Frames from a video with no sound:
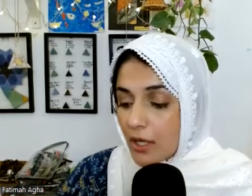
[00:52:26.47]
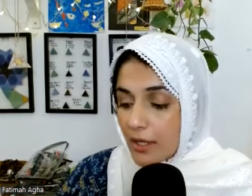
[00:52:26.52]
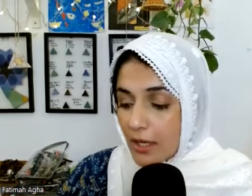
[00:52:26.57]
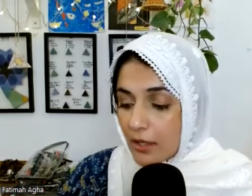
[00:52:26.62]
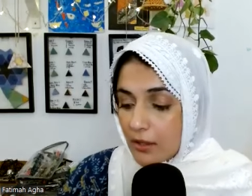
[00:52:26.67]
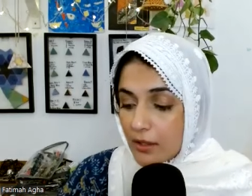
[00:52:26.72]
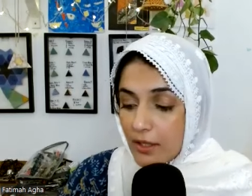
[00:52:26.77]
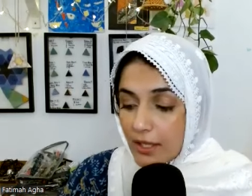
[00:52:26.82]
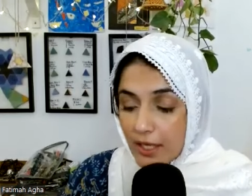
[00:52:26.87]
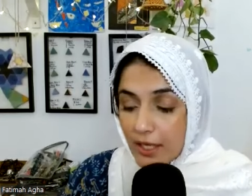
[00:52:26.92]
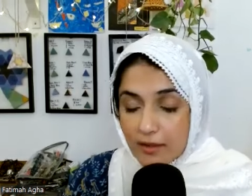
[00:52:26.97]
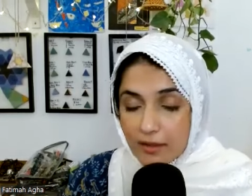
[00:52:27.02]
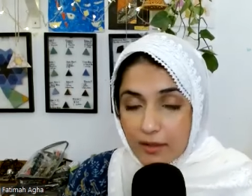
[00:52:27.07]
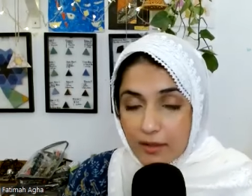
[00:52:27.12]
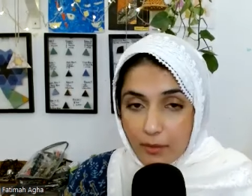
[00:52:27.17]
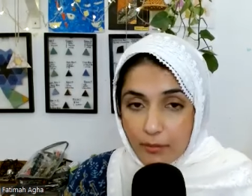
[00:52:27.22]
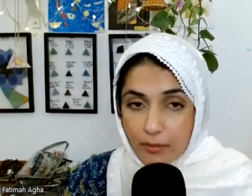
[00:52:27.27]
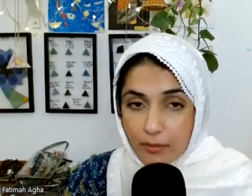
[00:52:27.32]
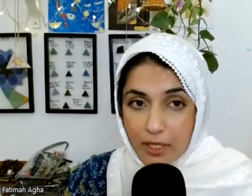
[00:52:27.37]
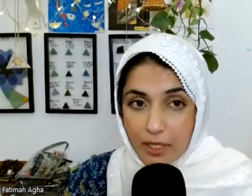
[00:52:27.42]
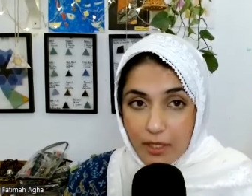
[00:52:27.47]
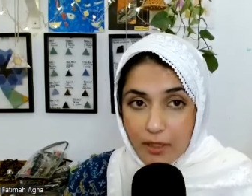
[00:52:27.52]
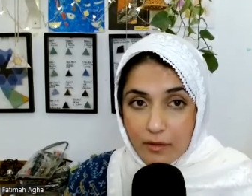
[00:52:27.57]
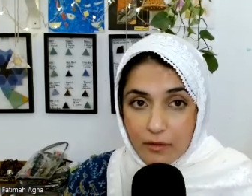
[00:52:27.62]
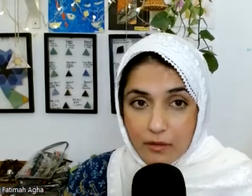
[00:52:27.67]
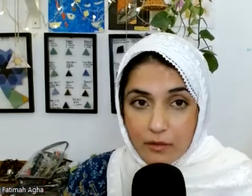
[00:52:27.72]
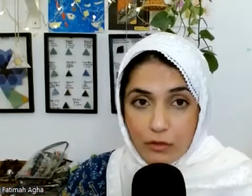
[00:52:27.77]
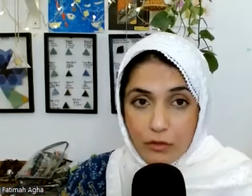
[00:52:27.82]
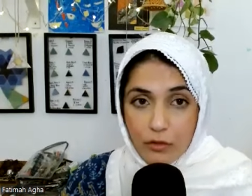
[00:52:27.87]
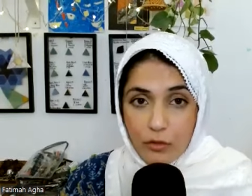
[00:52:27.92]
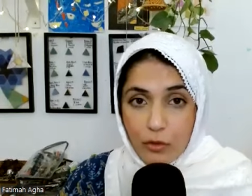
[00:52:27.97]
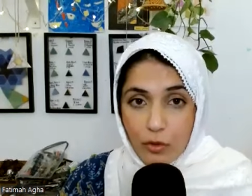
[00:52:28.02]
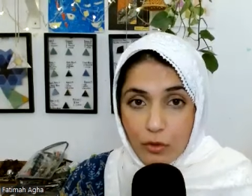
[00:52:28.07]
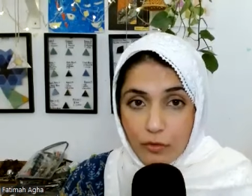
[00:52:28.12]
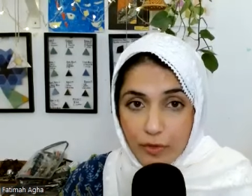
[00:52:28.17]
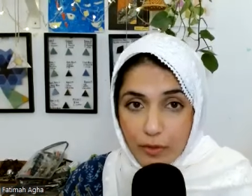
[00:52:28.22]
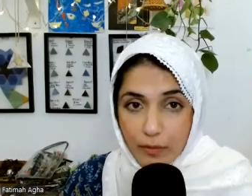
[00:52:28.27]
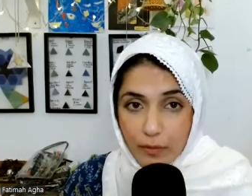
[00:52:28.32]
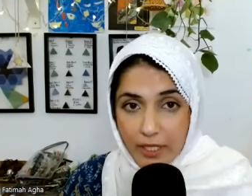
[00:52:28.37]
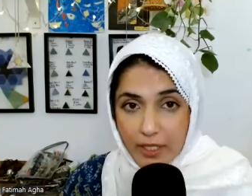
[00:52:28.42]
now, the next step is to go
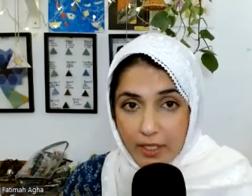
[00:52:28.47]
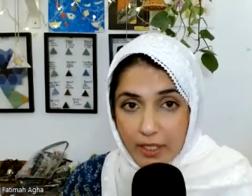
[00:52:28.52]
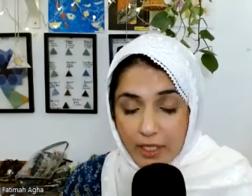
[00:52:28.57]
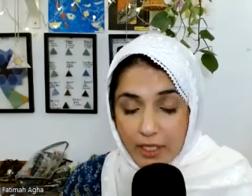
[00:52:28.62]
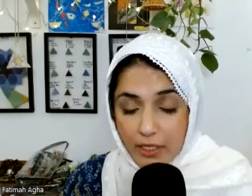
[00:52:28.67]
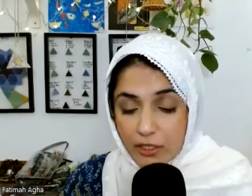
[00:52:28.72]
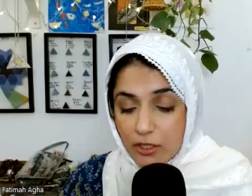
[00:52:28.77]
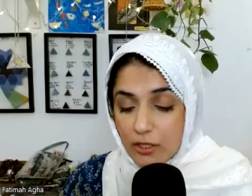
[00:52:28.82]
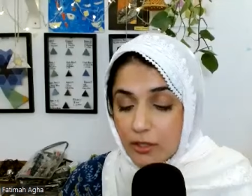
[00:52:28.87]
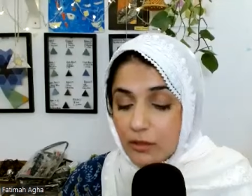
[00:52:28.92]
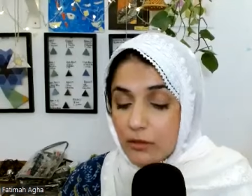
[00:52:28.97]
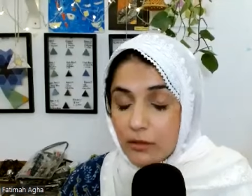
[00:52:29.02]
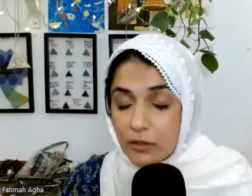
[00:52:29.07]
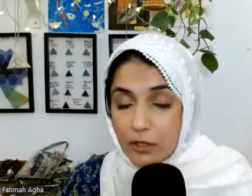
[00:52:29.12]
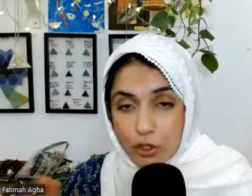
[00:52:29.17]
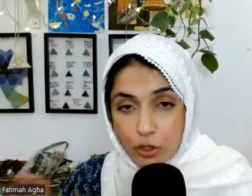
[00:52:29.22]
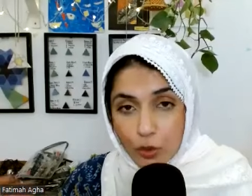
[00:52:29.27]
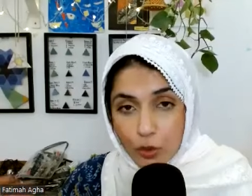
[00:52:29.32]
for medication.